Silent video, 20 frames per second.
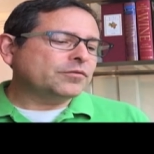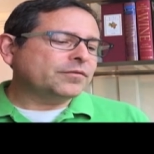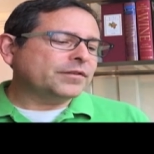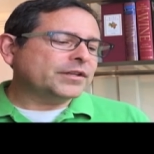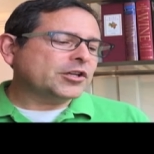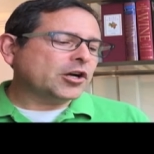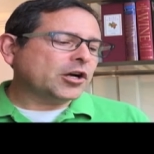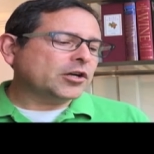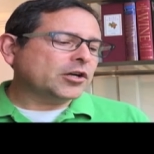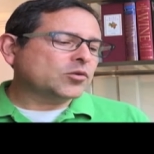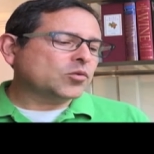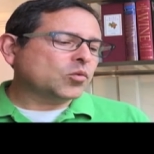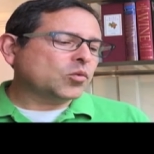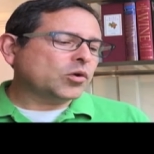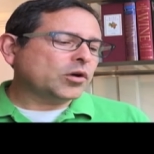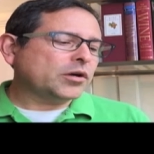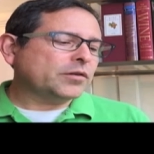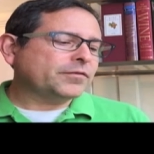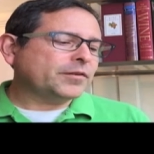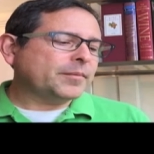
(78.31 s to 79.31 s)
Vineyard
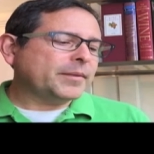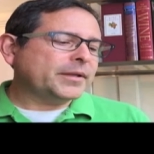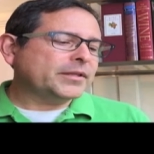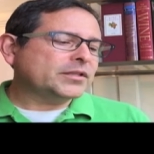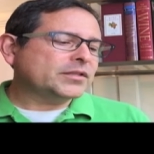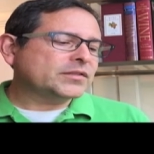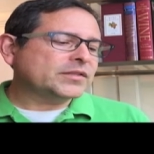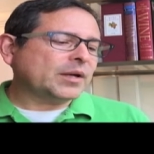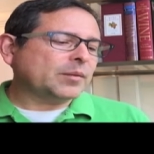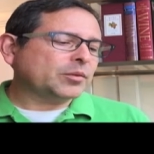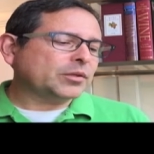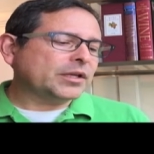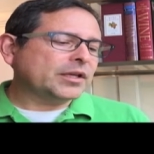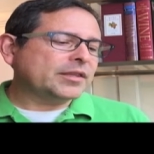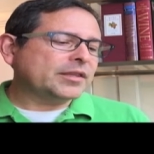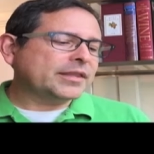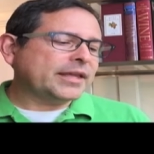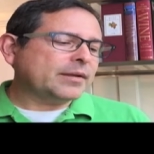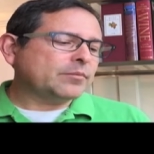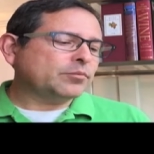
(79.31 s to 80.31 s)
were fermented
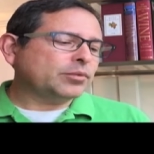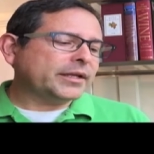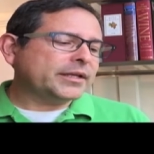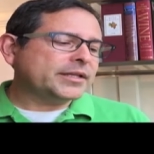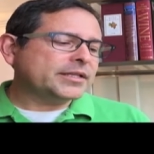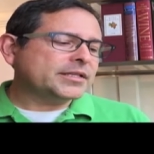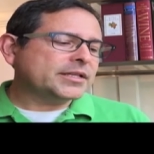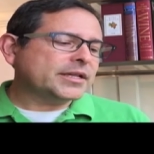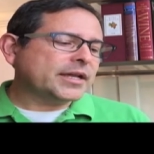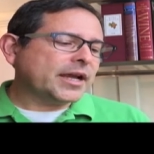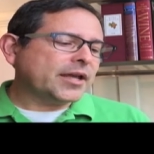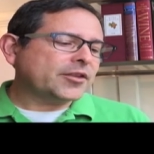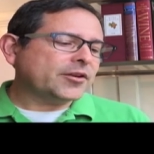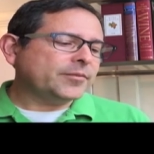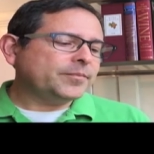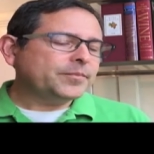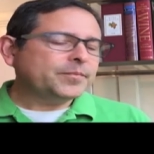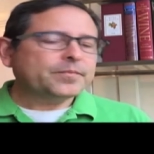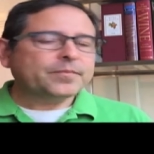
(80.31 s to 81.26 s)
separately, then blended together